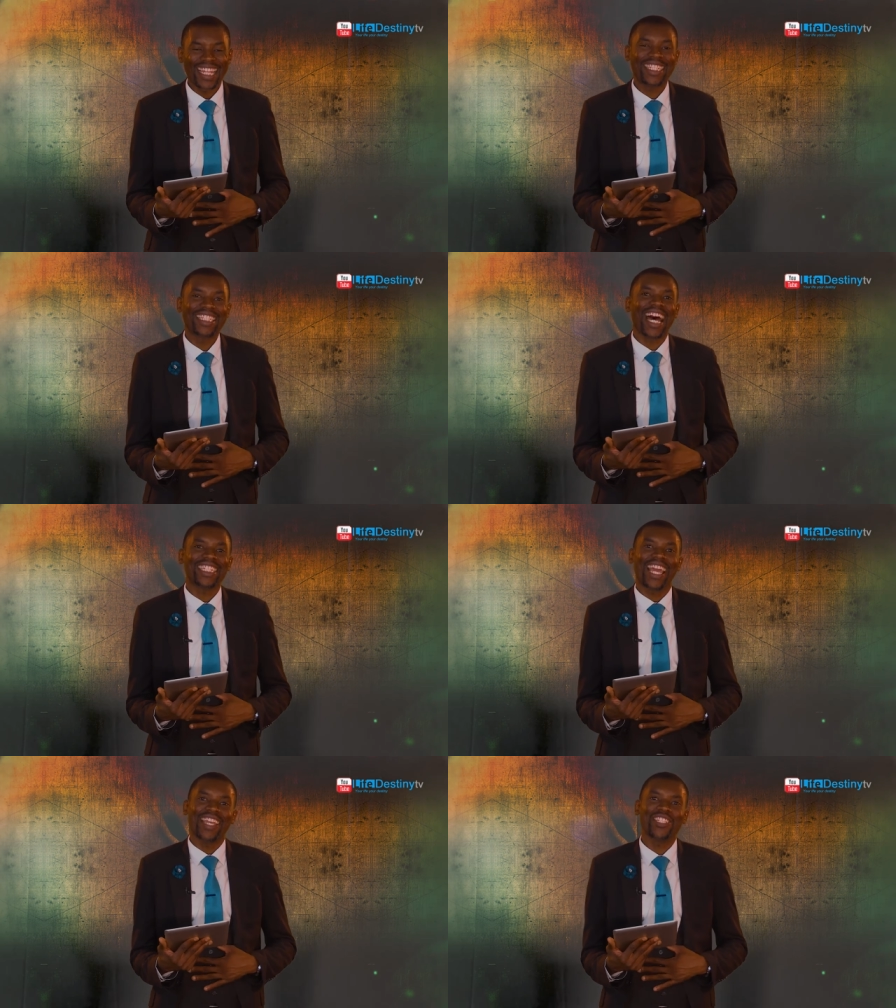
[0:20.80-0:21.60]
that
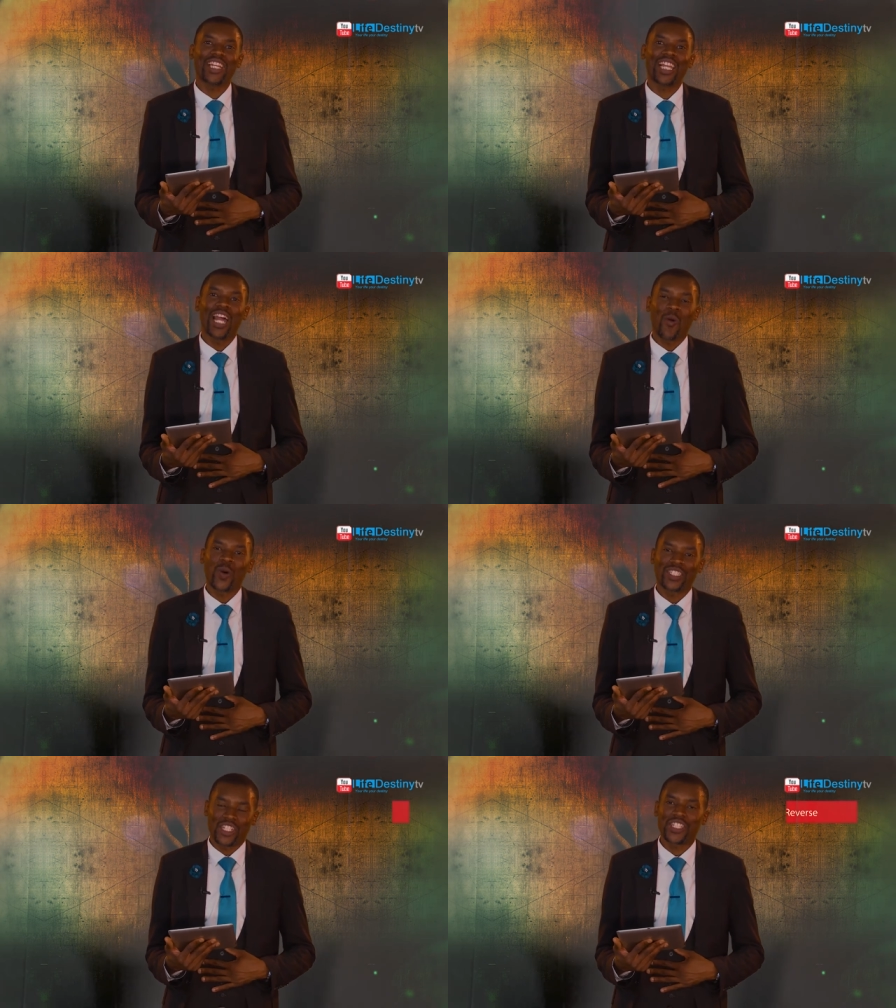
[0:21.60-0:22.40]
that angel
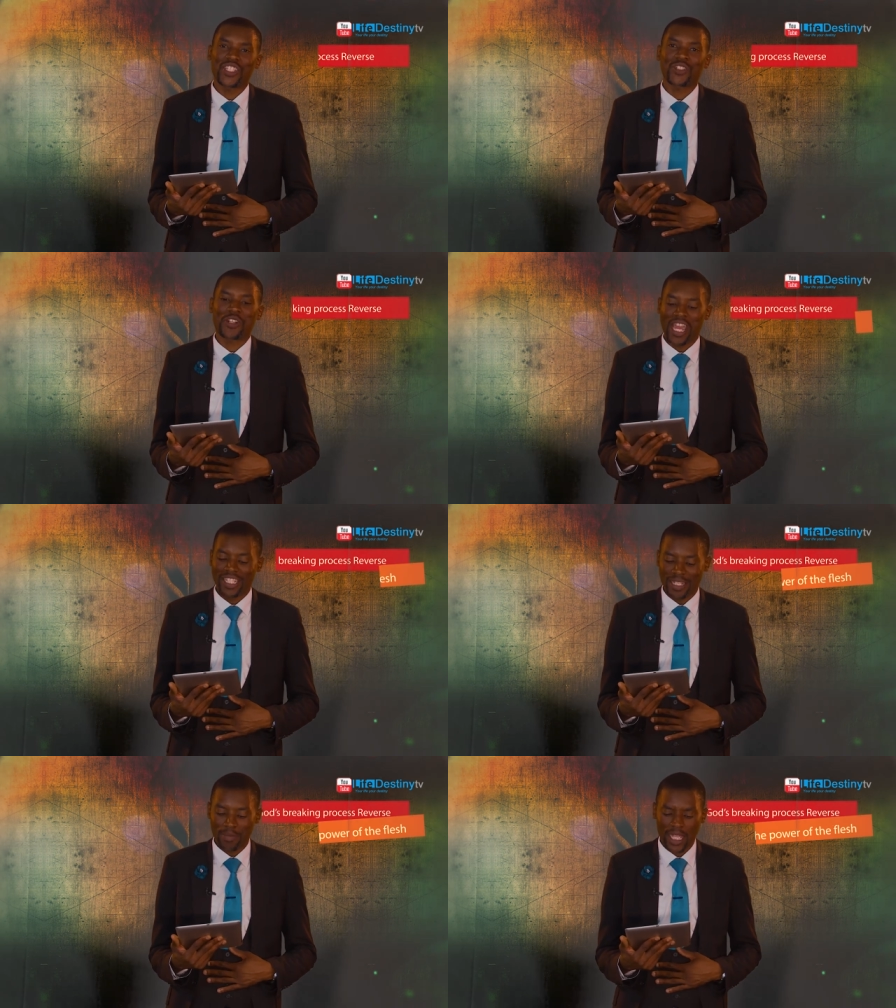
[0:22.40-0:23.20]
was Jesus
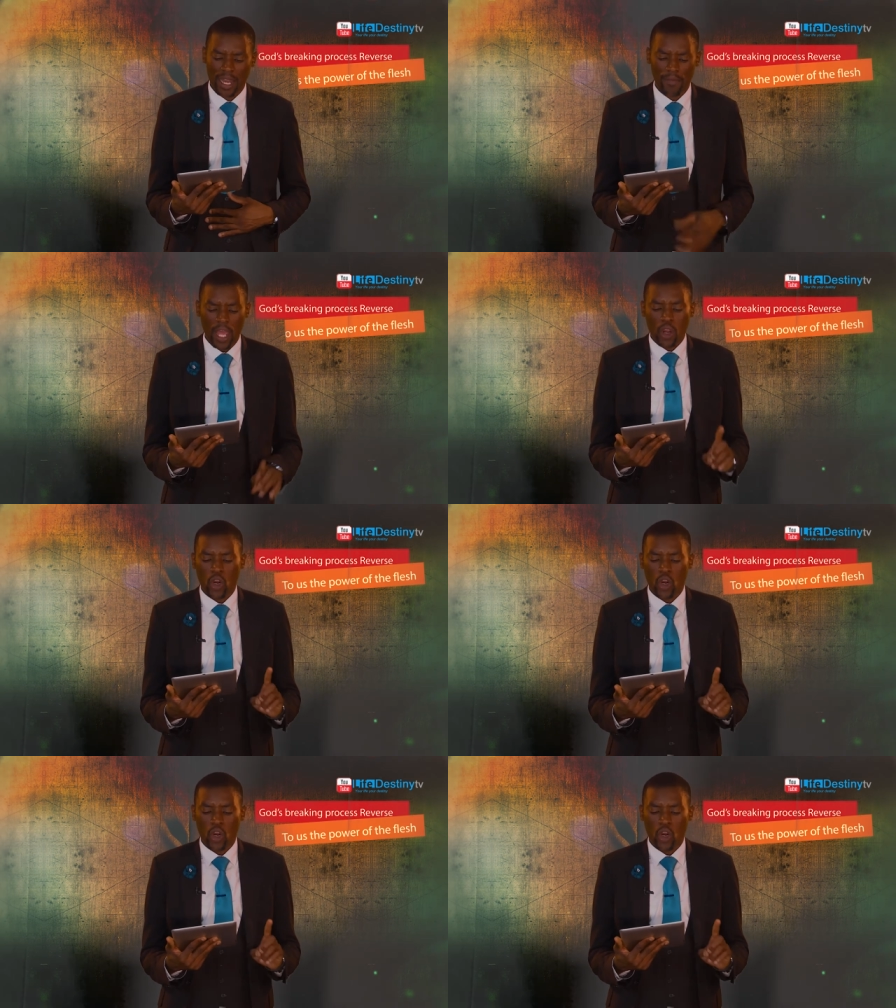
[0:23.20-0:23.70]
Christ himself.